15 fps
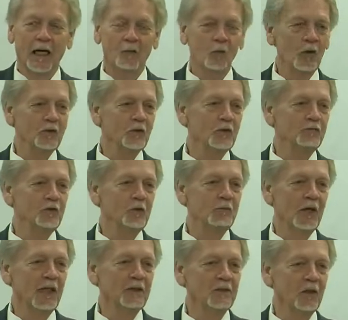I wonder if you
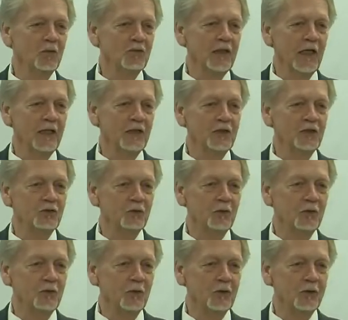might know Danny
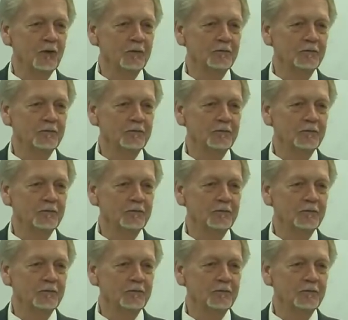Schroeder.